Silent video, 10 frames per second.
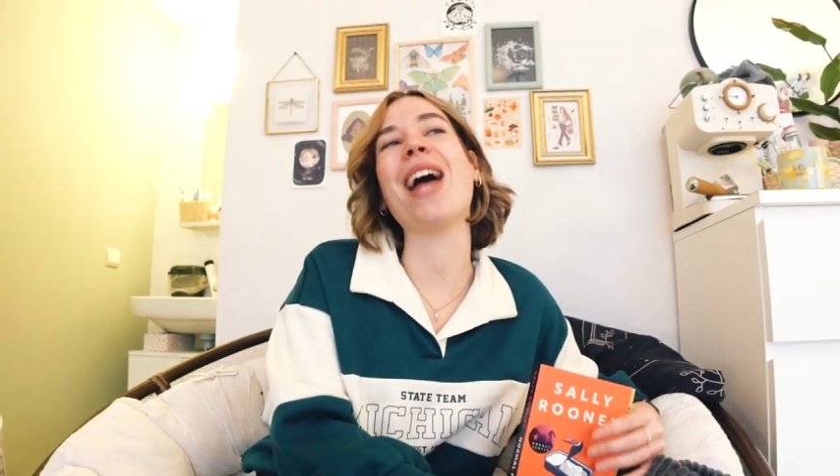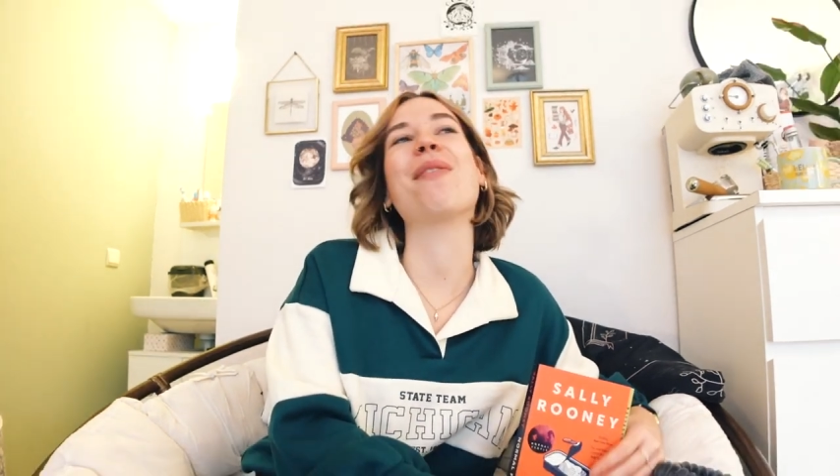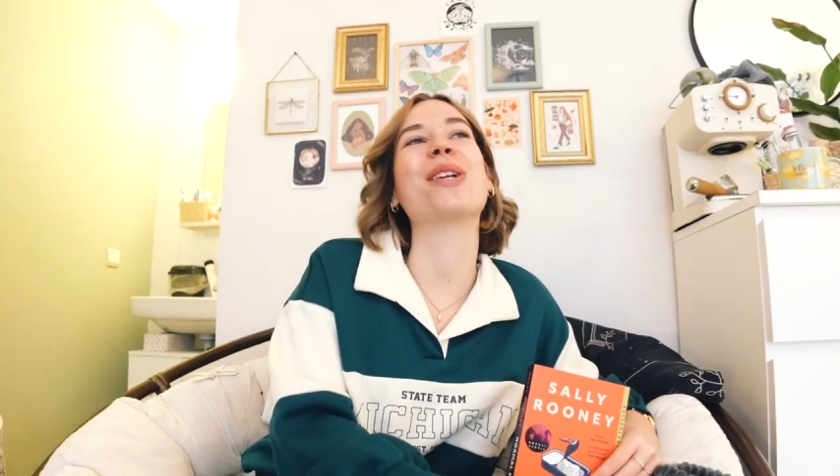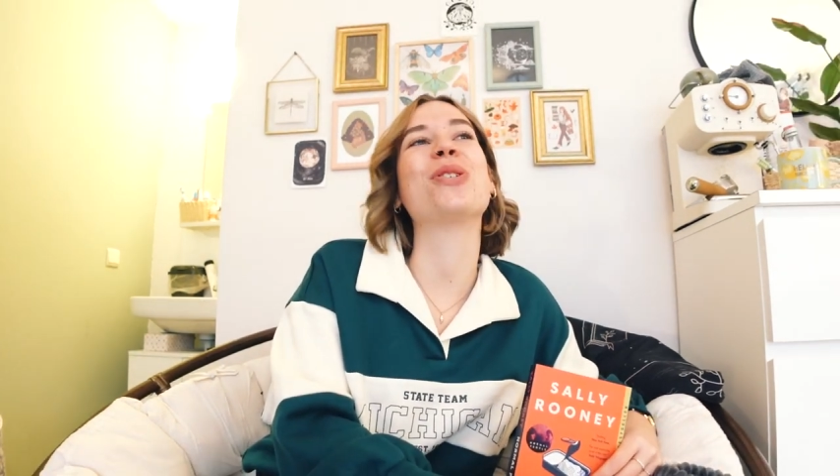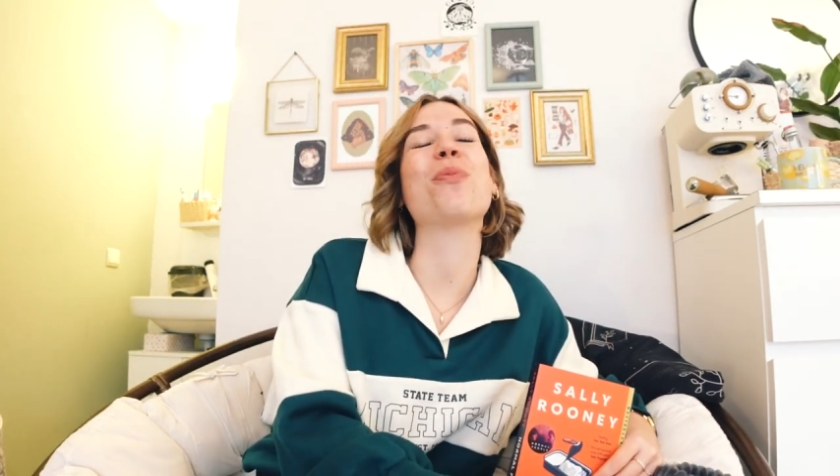I
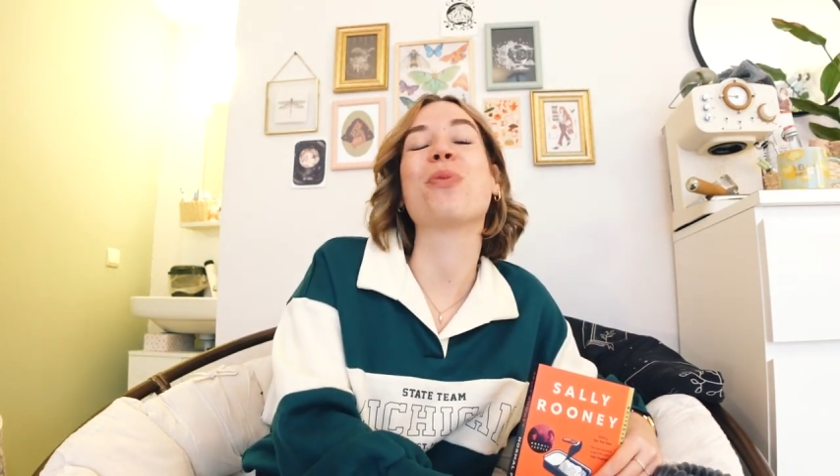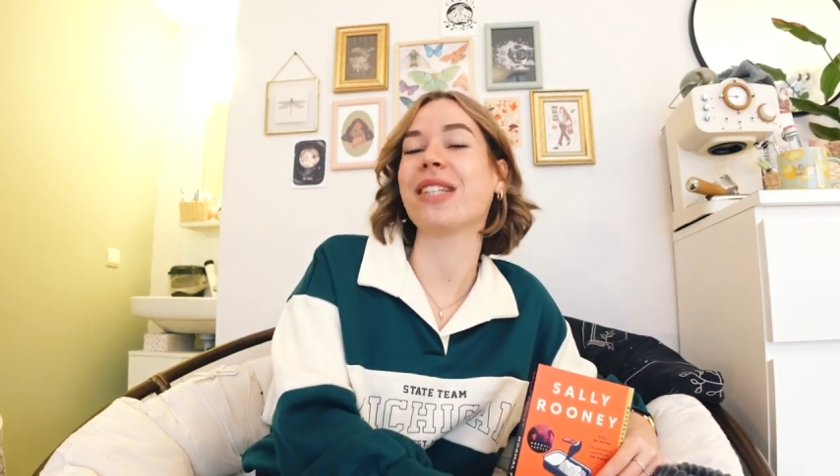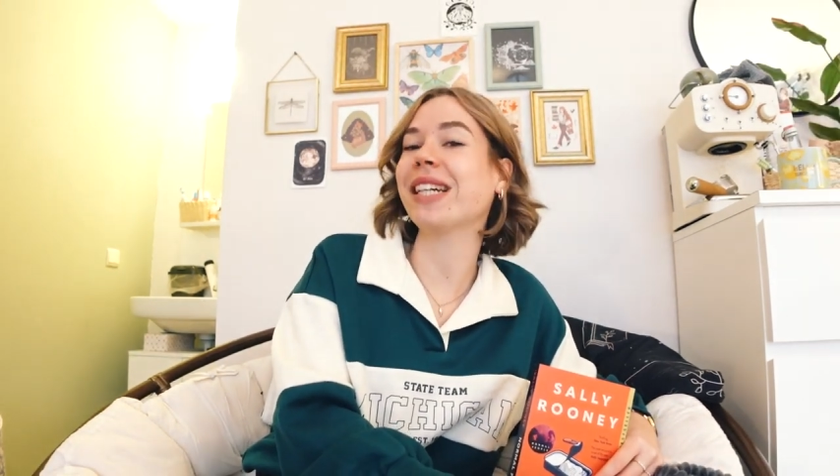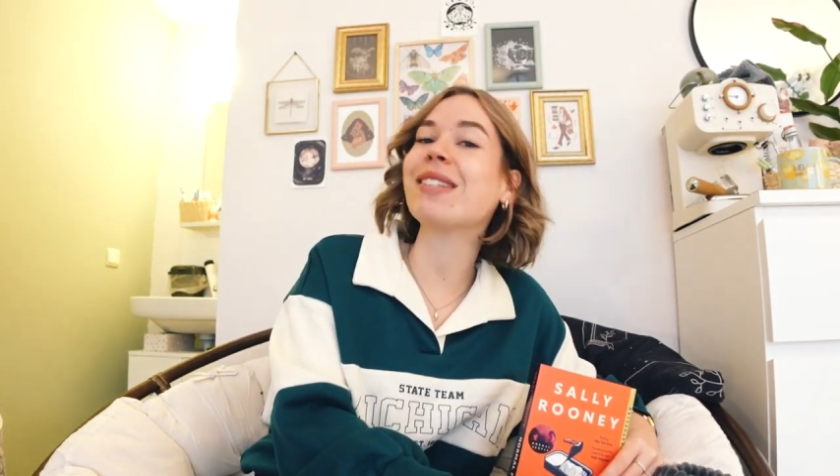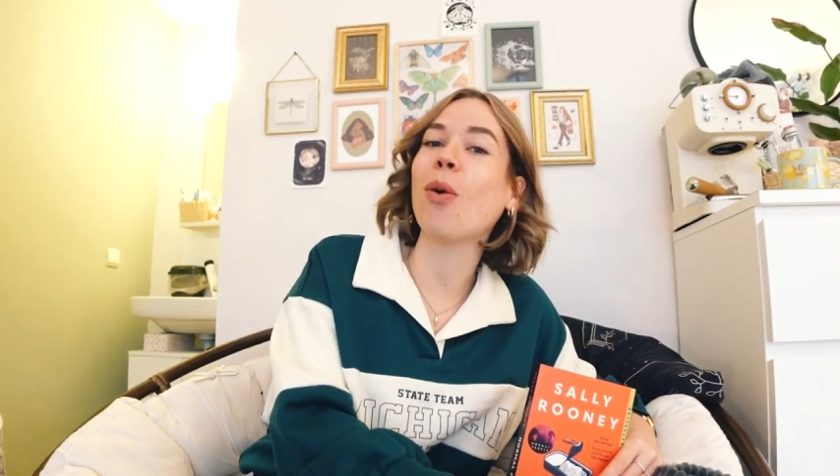wanted to
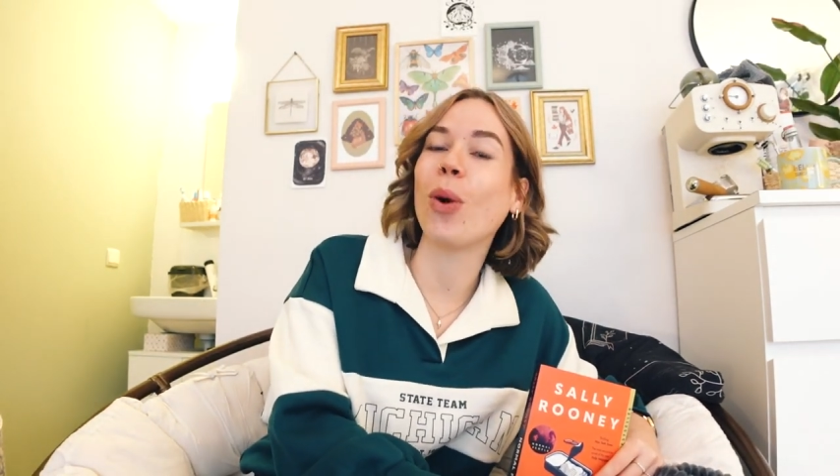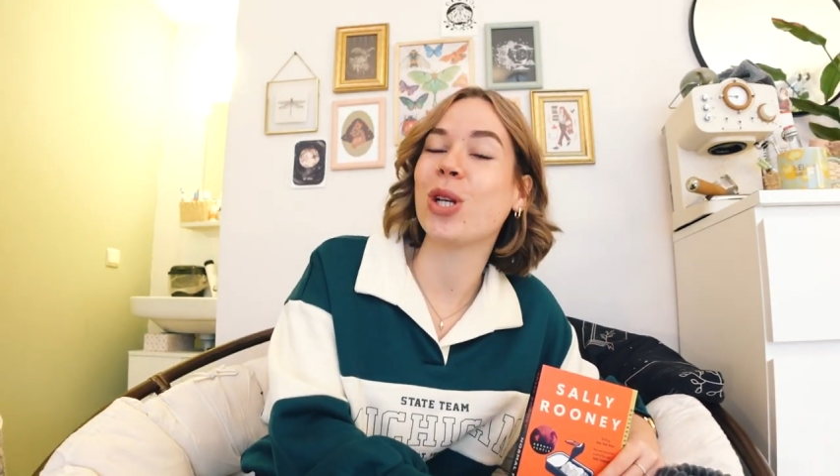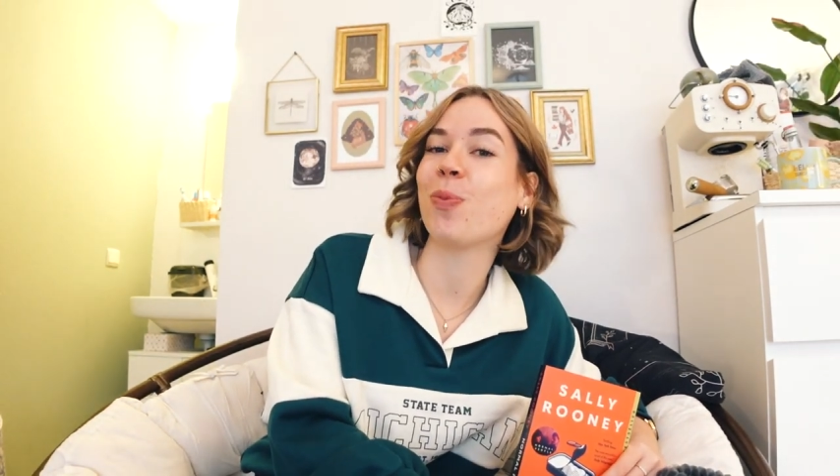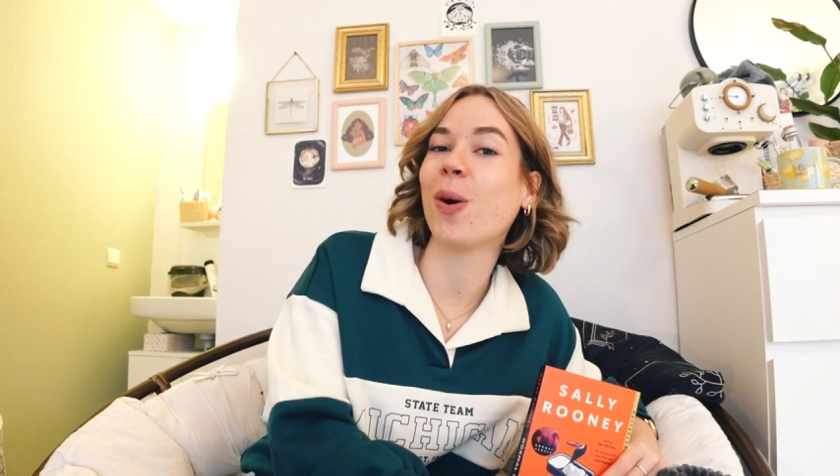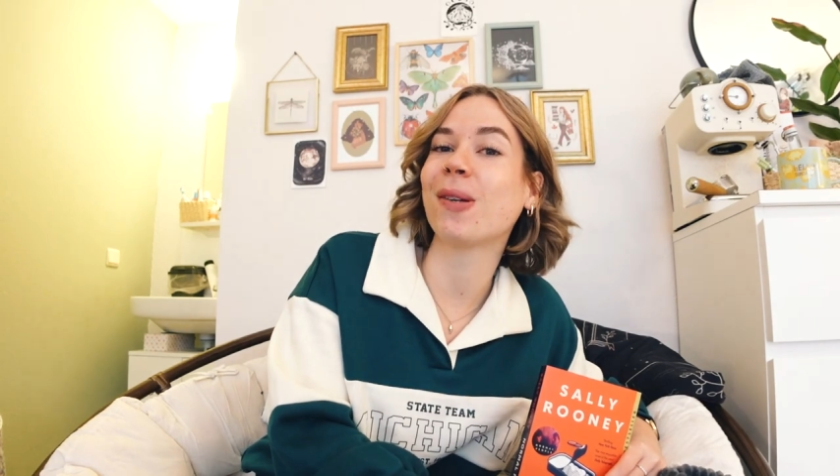predict
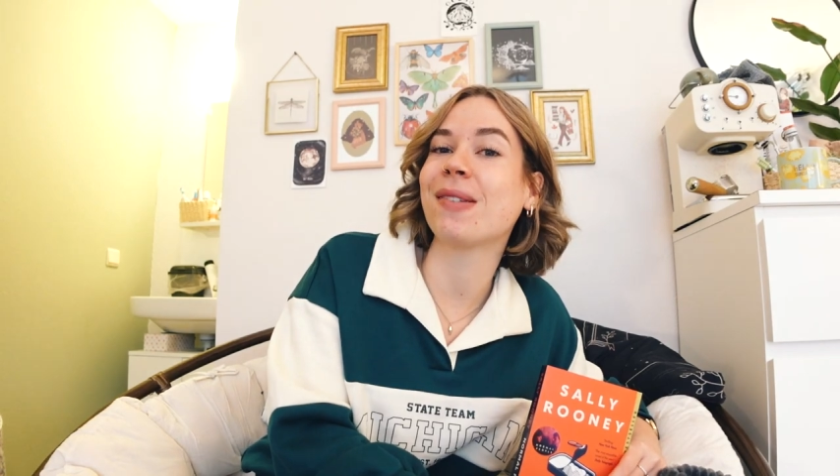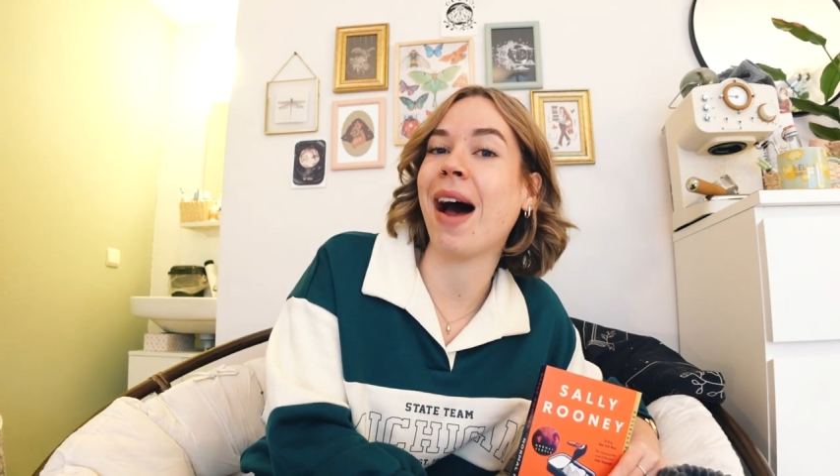which books